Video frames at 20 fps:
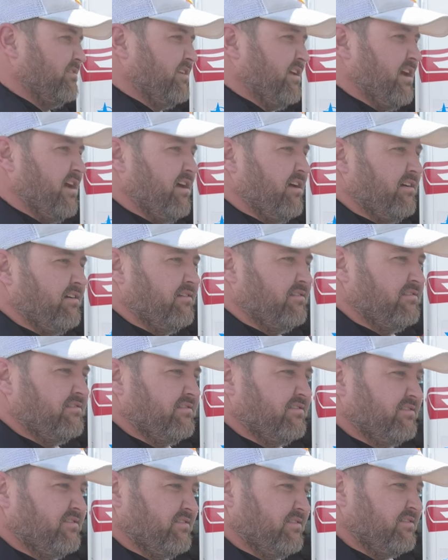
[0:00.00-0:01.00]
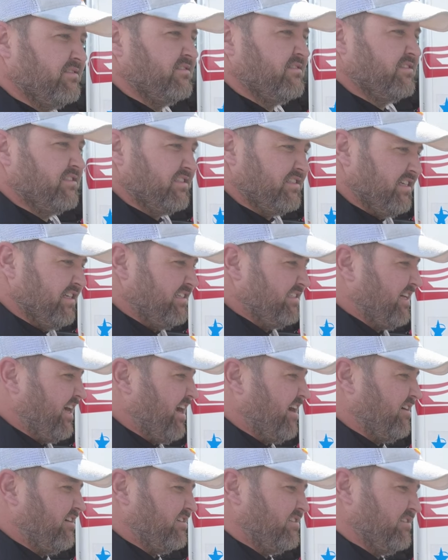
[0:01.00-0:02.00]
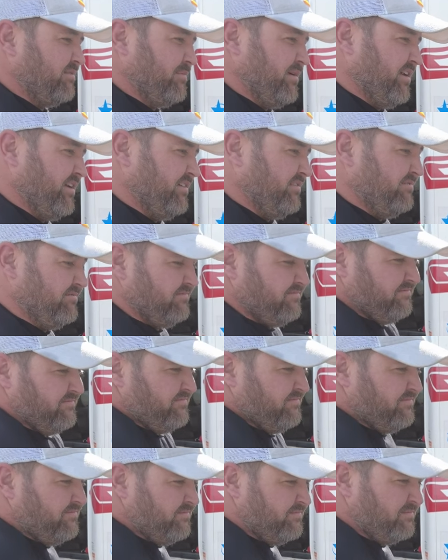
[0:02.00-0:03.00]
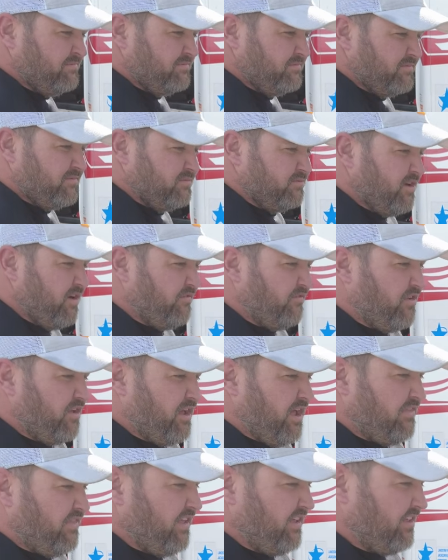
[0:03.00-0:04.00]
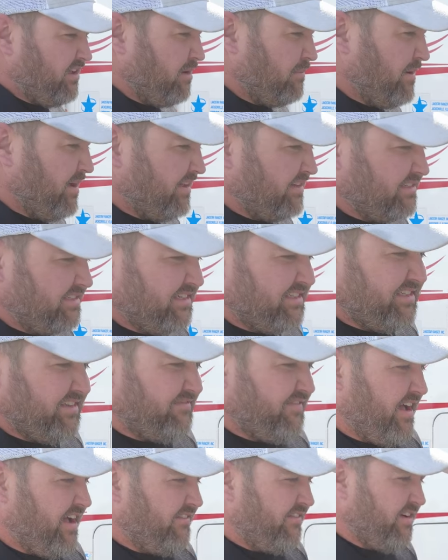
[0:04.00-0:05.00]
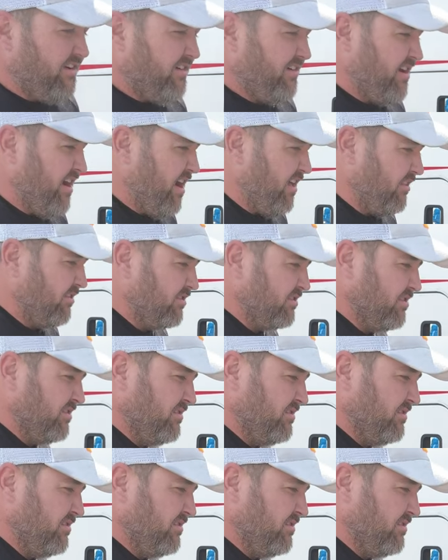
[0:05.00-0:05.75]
Yeah. 10 tires. Roughly, I think they're about $6,500.